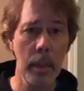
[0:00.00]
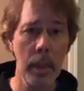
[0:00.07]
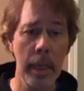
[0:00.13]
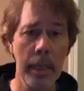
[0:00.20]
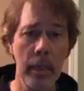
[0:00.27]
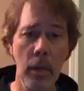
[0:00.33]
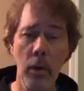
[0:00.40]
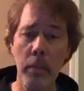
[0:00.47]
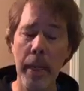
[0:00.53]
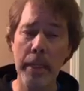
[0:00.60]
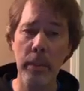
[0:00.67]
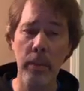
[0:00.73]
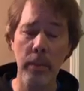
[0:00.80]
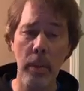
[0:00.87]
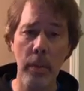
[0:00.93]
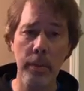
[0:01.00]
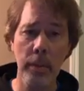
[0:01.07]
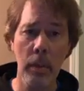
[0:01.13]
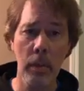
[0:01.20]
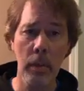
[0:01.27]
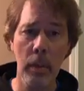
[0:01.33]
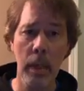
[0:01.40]
Nomex is
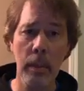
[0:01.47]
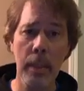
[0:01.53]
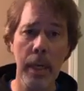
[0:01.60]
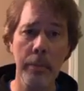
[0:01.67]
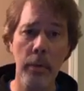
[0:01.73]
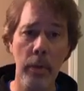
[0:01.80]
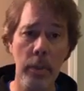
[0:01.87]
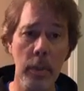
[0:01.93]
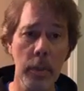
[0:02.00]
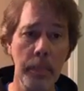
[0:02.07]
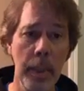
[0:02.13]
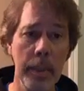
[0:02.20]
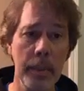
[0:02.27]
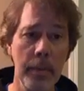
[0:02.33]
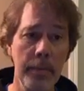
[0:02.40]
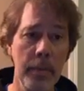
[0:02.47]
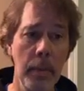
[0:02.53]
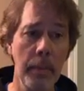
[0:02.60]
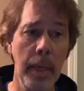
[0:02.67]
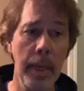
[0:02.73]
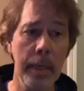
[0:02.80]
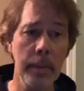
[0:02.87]
also a lot more expensive to
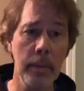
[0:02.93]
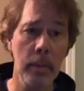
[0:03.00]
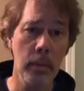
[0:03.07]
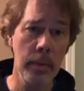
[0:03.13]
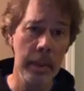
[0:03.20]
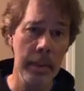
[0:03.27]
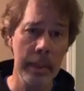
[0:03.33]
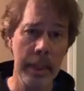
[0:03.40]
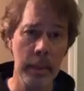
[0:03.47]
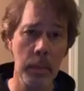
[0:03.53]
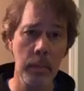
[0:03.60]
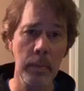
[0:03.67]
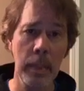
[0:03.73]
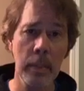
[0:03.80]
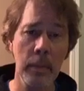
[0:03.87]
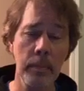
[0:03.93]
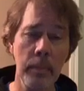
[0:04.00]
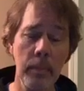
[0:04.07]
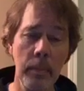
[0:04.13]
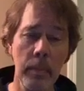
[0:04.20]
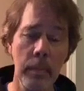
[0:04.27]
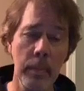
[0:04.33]
make. So that's
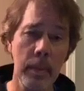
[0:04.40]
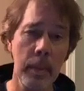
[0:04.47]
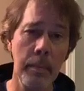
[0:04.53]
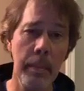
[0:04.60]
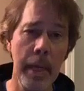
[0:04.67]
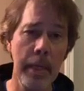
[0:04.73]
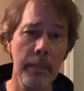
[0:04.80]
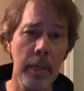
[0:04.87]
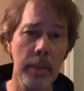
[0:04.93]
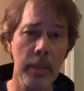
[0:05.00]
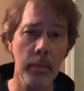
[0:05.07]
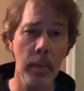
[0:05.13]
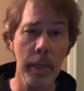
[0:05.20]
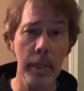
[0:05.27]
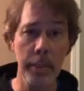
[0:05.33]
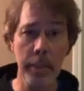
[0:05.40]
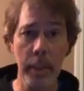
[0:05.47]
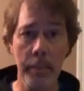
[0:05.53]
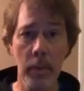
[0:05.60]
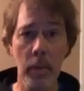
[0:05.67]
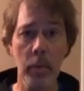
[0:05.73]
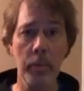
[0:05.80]
the main reason why you see
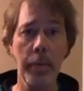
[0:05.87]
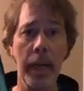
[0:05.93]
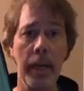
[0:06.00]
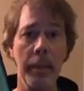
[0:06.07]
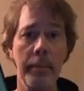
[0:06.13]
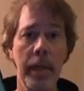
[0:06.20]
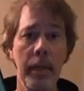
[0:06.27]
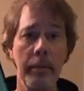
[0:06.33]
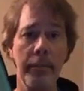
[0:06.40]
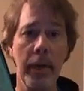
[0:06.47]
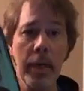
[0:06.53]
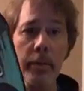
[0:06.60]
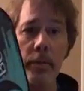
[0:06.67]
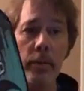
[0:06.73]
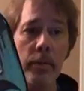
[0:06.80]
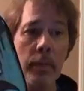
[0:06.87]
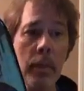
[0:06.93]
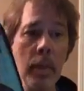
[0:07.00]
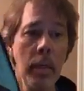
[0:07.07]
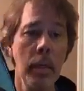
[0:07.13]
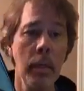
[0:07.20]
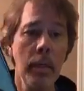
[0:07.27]
most paddle manufacturers
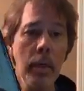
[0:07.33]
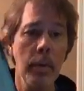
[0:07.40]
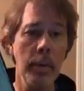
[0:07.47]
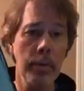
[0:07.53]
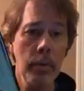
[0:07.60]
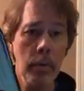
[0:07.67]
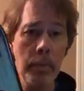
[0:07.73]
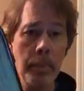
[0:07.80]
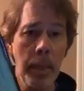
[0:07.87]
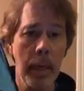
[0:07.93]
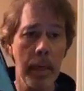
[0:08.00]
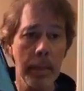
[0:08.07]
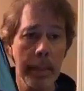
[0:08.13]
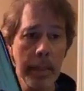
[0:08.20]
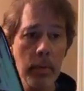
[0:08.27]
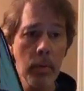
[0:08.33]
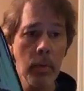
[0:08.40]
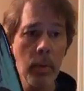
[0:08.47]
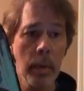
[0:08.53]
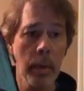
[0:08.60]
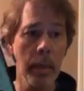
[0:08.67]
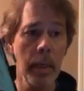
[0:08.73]
going to a poly
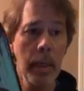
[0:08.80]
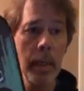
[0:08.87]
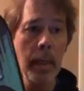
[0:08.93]
core.